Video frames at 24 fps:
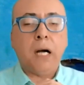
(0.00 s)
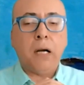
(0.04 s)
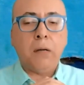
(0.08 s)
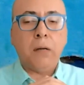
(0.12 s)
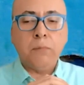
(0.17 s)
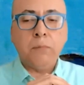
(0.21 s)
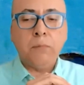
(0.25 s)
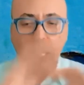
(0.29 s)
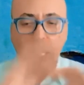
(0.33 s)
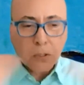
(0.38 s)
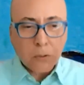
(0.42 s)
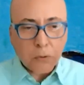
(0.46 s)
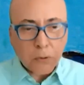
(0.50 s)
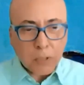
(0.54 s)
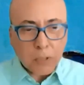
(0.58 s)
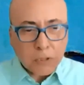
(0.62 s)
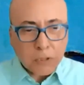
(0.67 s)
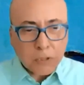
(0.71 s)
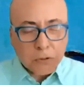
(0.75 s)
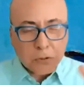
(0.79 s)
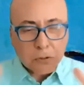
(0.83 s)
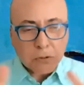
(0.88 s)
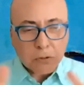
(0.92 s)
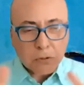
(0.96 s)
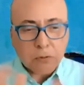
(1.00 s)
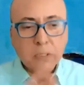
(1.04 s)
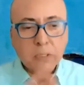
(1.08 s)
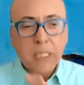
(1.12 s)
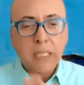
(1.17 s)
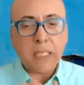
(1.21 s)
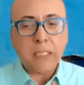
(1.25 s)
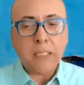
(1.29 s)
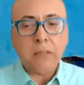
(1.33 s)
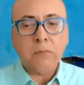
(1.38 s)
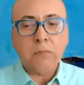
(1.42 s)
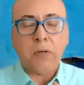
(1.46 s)
I'm not going to
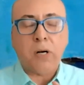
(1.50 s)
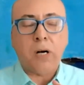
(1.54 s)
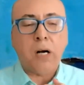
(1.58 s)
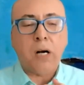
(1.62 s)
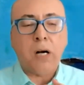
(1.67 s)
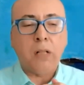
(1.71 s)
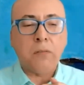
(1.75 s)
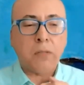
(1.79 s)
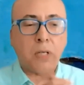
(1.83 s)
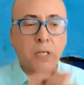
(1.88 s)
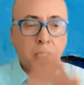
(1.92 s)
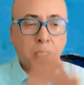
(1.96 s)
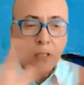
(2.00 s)
get involved.